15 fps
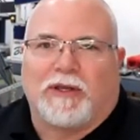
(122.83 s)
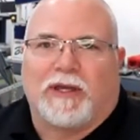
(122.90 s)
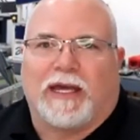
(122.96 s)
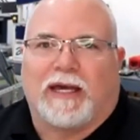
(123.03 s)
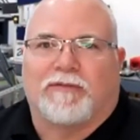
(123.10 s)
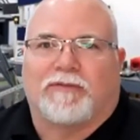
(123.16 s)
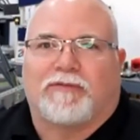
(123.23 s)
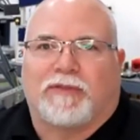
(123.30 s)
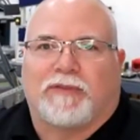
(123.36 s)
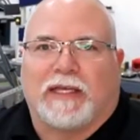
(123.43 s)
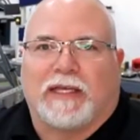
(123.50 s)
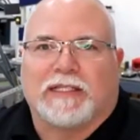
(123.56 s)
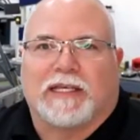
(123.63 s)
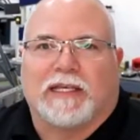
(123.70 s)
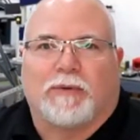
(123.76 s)
you know, you have
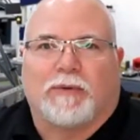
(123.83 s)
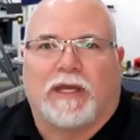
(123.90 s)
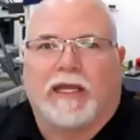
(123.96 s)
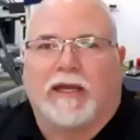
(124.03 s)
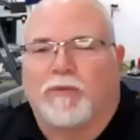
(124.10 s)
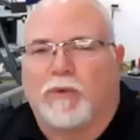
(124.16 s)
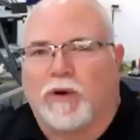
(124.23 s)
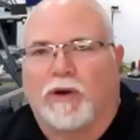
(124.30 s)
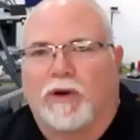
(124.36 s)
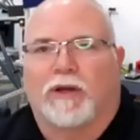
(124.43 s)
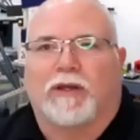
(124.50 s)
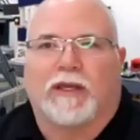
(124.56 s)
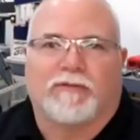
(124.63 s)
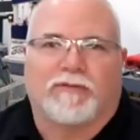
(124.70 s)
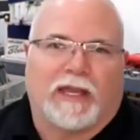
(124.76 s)
things get in the way. You have work,
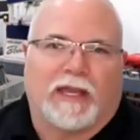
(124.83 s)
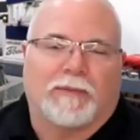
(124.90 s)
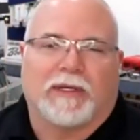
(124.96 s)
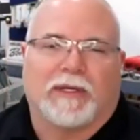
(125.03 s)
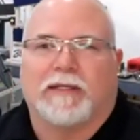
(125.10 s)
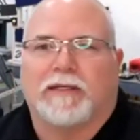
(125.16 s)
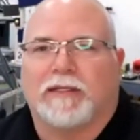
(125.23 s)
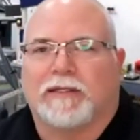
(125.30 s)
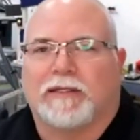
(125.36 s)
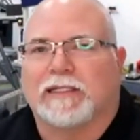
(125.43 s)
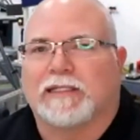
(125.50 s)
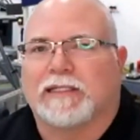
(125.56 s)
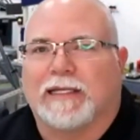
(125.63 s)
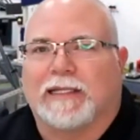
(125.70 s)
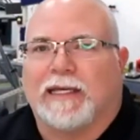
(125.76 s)
you have family, and, and
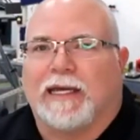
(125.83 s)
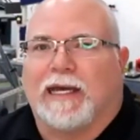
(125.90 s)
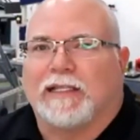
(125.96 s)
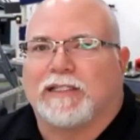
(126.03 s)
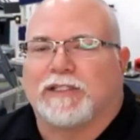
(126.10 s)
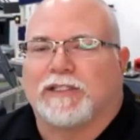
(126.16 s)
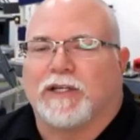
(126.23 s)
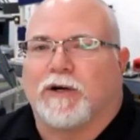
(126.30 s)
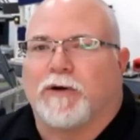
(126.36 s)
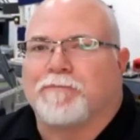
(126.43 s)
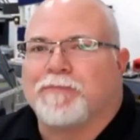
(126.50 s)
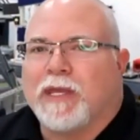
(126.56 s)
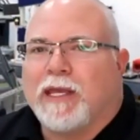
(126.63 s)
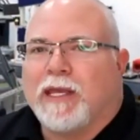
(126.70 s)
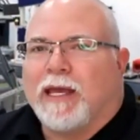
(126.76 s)
things like that. So
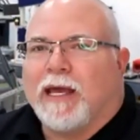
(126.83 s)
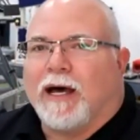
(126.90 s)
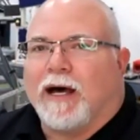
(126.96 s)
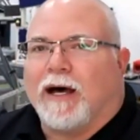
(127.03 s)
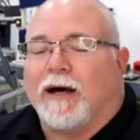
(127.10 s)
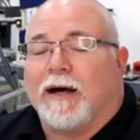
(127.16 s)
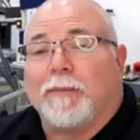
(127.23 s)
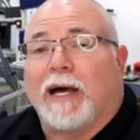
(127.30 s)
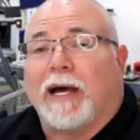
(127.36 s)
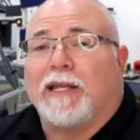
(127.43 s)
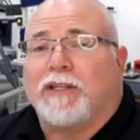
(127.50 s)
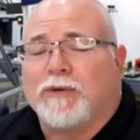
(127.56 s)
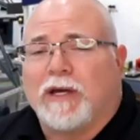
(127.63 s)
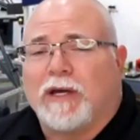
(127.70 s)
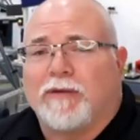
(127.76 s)
um,
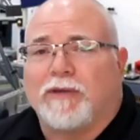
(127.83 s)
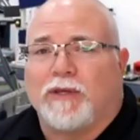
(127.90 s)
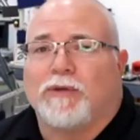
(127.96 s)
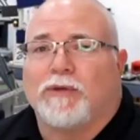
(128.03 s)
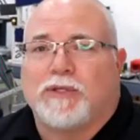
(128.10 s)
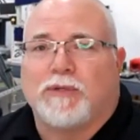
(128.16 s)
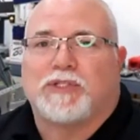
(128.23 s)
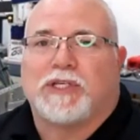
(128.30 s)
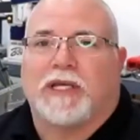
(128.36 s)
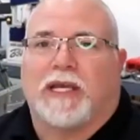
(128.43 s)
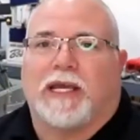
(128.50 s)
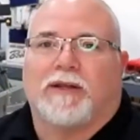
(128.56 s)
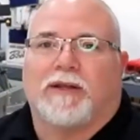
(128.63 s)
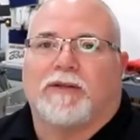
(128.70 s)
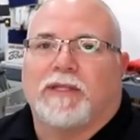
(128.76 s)
I do have a YouTube
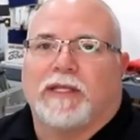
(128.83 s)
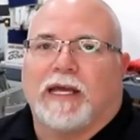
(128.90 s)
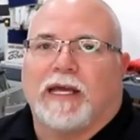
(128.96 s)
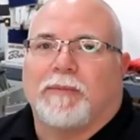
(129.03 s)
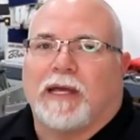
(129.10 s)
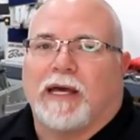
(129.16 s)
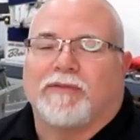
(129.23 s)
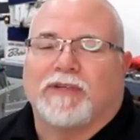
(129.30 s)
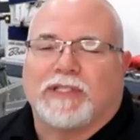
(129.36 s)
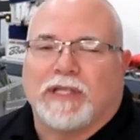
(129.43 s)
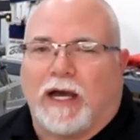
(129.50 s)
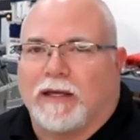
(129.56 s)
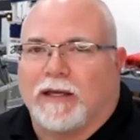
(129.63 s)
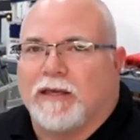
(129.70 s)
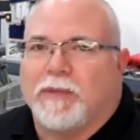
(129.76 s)
channel that I'm kind of
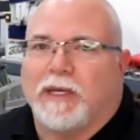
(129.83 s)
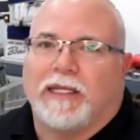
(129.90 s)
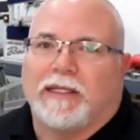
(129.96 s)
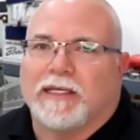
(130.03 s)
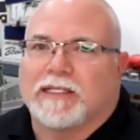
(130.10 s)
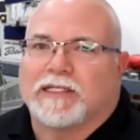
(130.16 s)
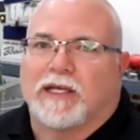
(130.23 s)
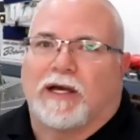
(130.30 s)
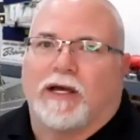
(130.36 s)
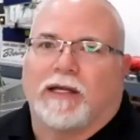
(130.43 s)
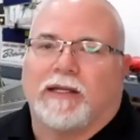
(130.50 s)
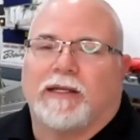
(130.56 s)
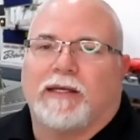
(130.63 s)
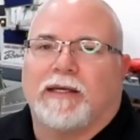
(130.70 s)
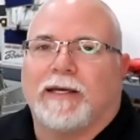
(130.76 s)
documenting this
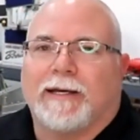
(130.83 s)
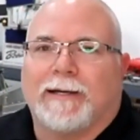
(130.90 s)
on.